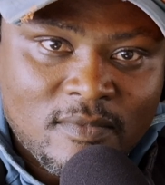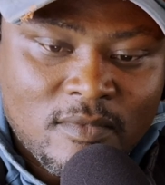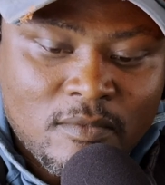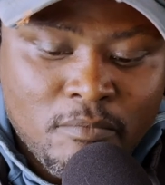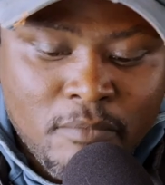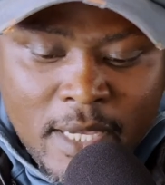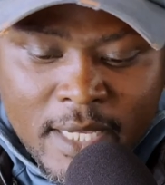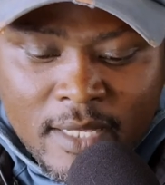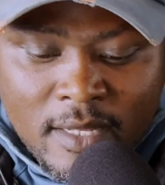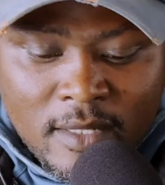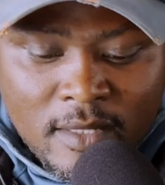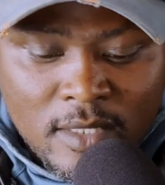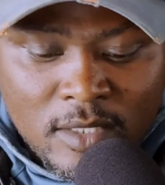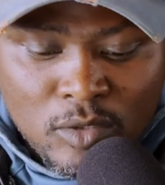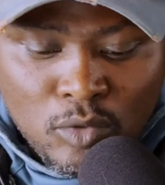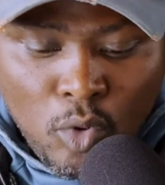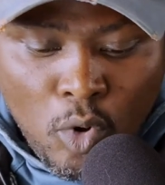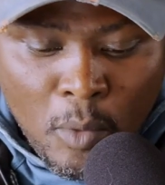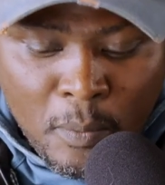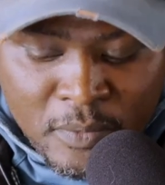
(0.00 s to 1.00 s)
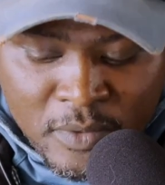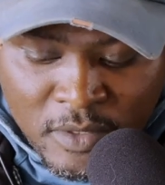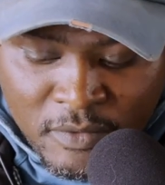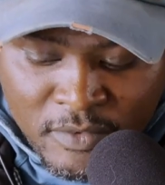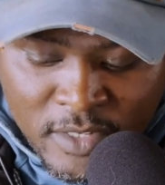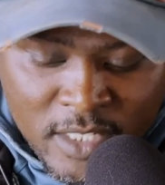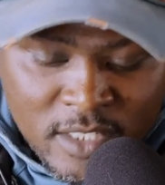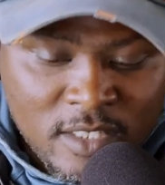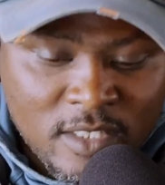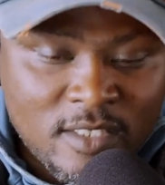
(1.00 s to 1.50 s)
Making these
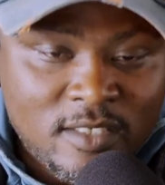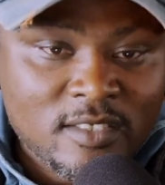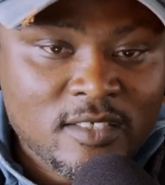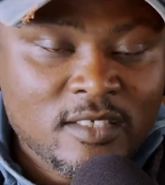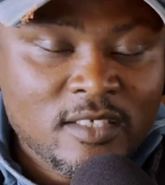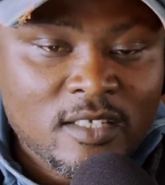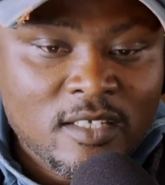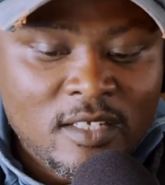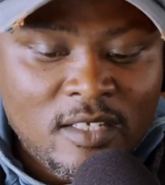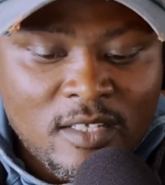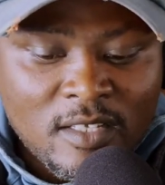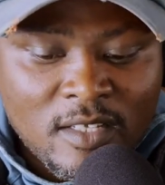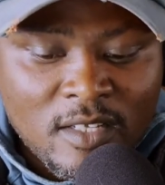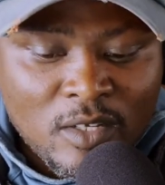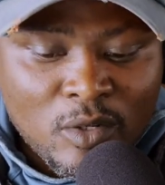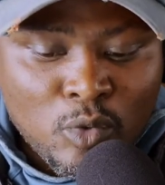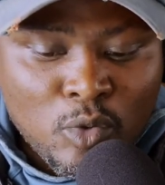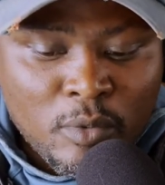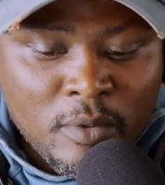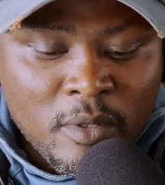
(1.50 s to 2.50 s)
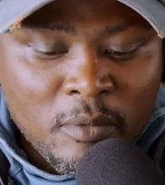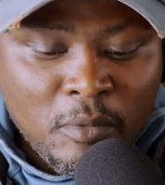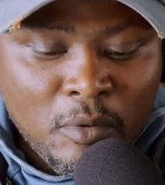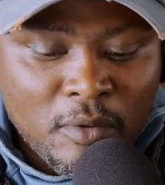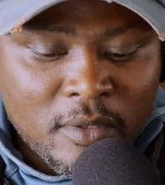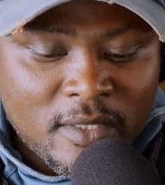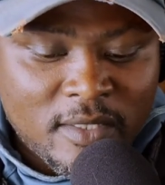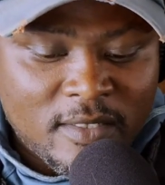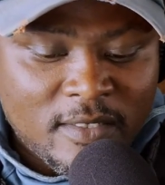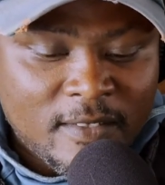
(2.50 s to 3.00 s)
observations will be
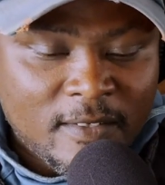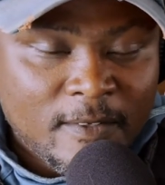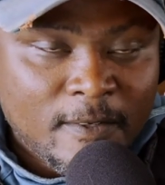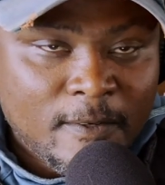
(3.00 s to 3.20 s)
important.